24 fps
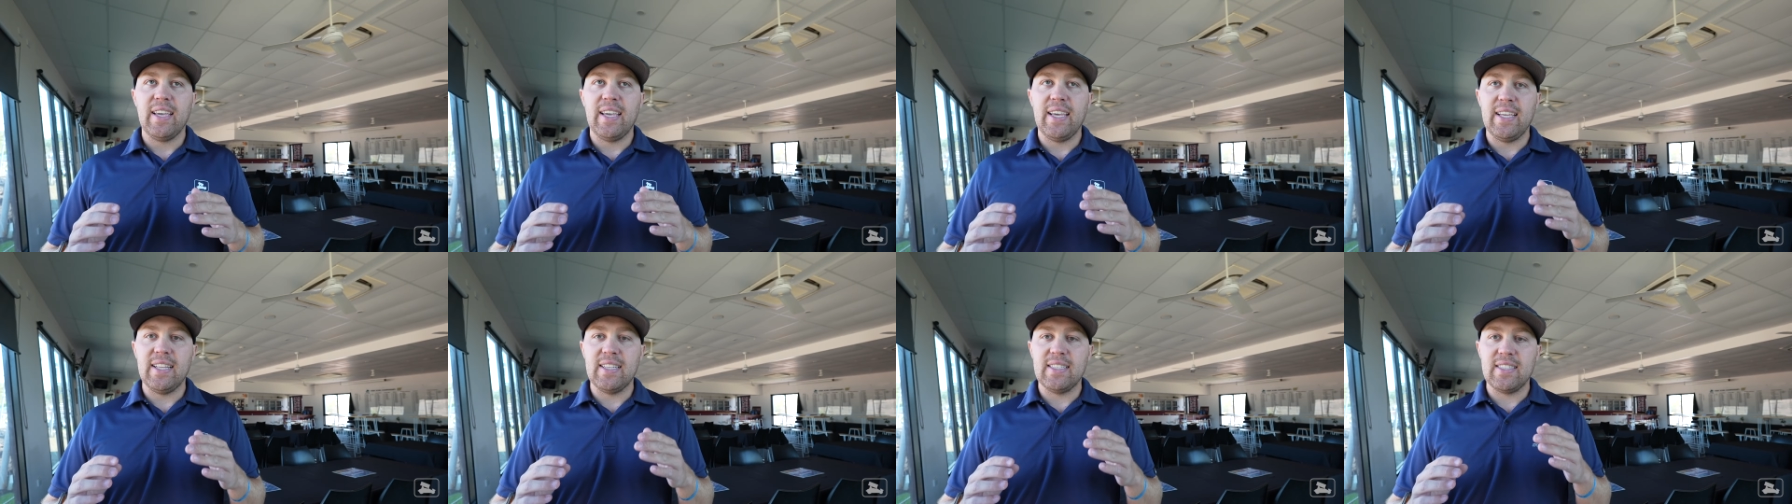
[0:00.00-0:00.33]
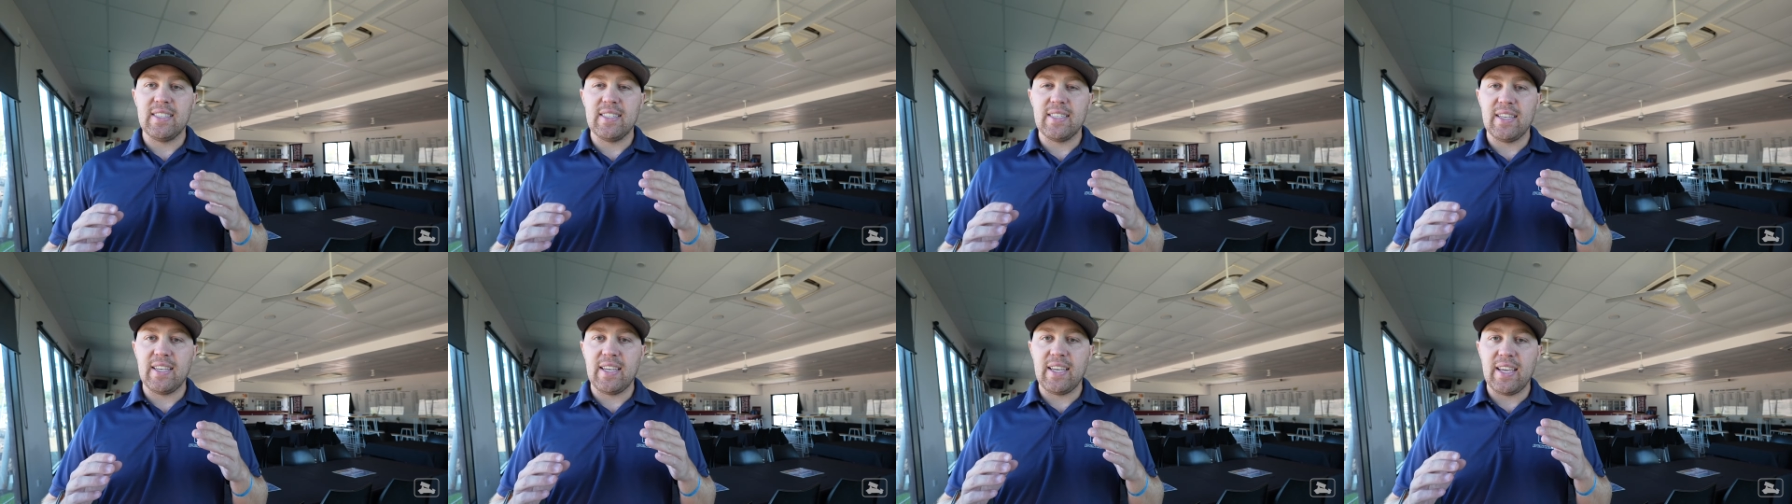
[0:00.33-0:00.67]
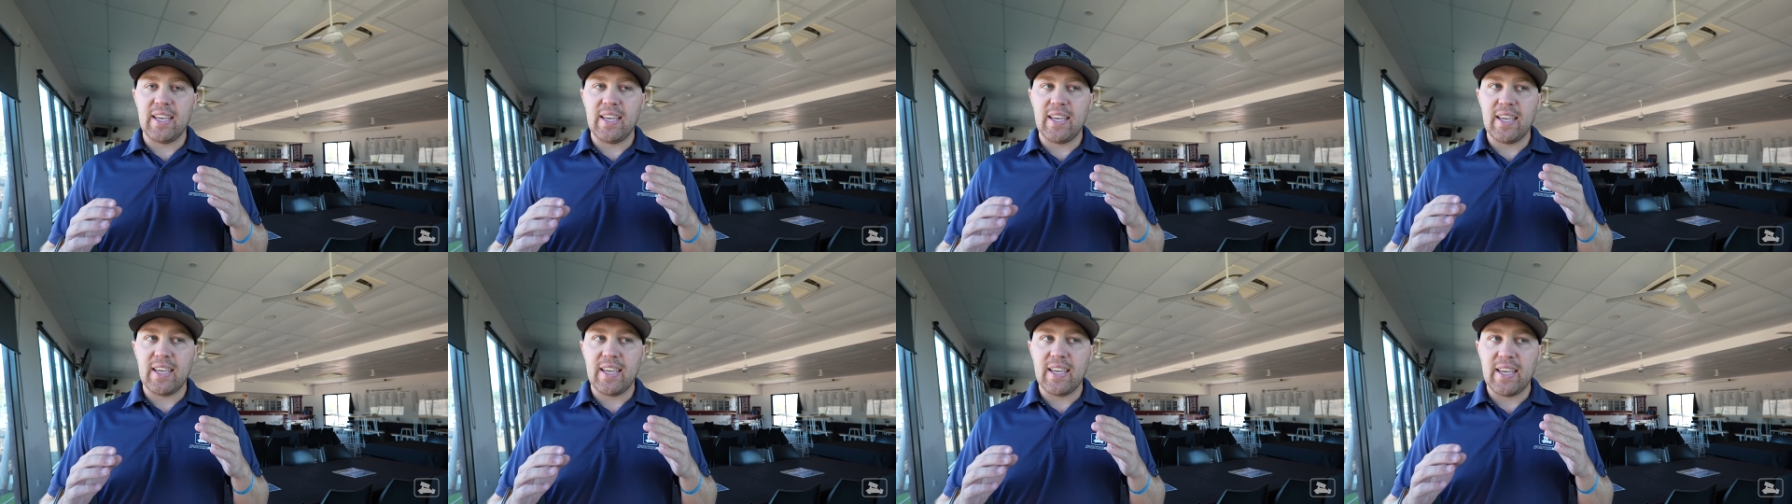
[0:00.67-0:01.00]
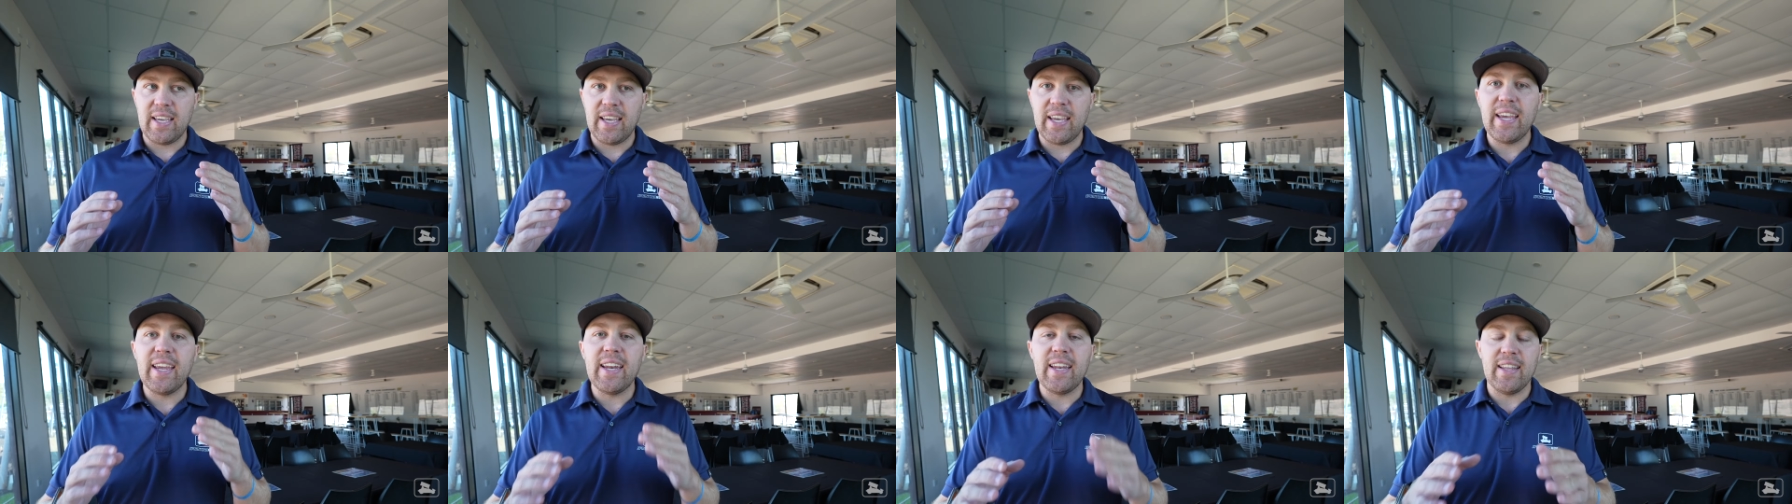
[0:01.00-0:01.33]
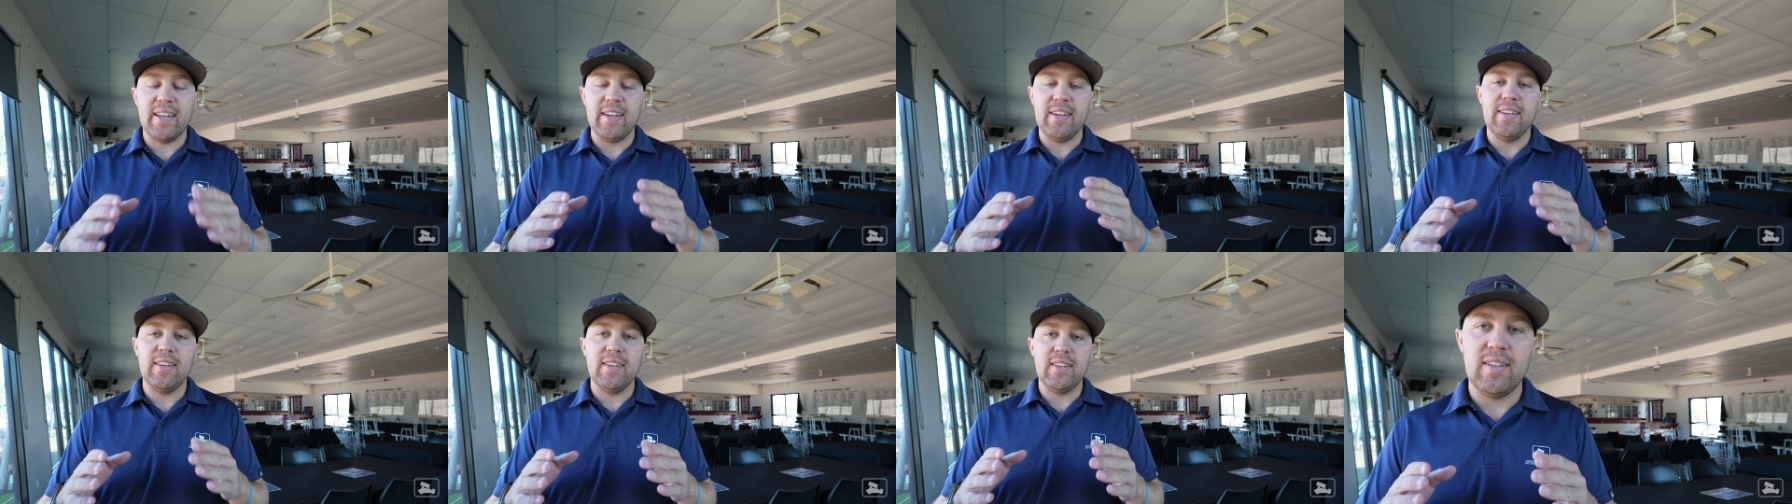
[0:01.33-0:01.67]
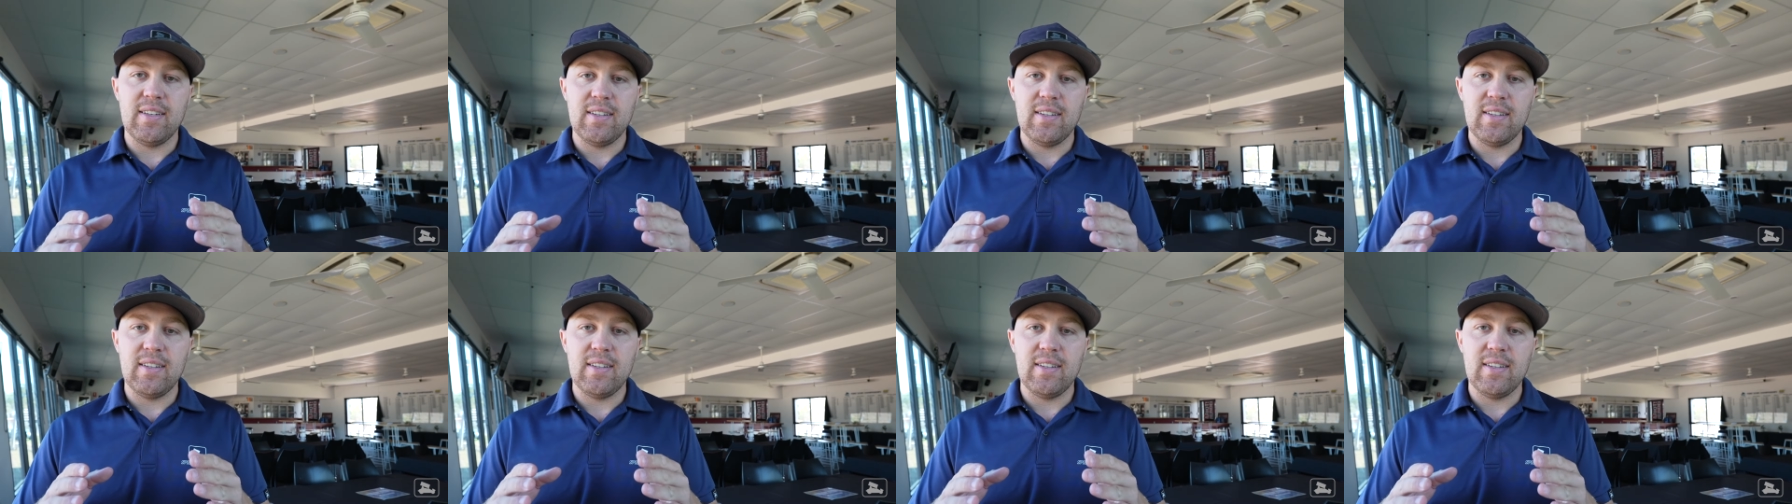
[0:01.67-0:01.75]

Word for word: it's hidden